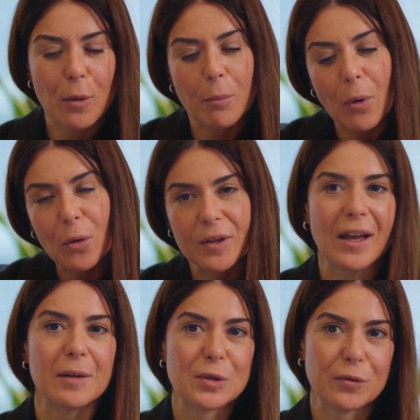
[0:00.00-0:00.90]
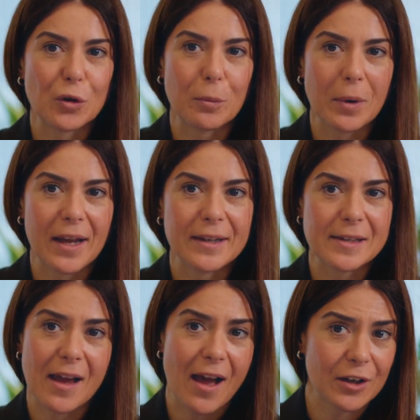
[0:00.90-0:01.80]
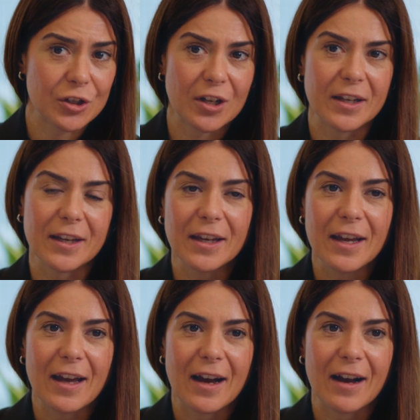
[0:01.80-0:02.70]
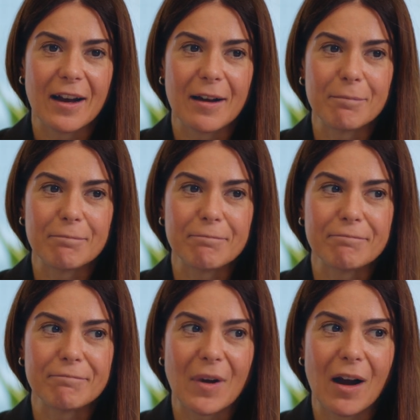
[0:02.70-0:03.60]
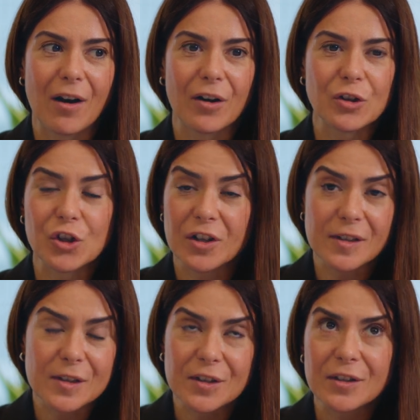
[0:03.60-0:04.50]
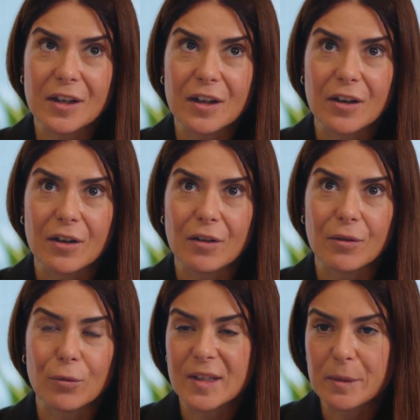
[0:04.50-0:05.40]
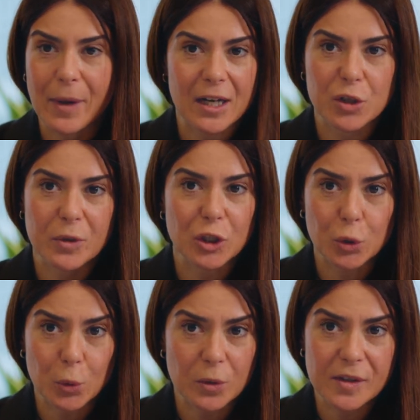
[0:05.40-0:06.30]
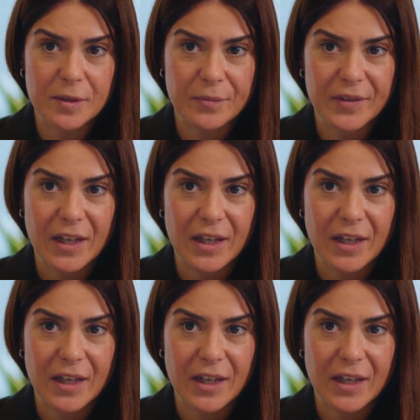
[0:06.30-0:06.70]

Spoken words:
Both types of compliance actually are just risk management tools.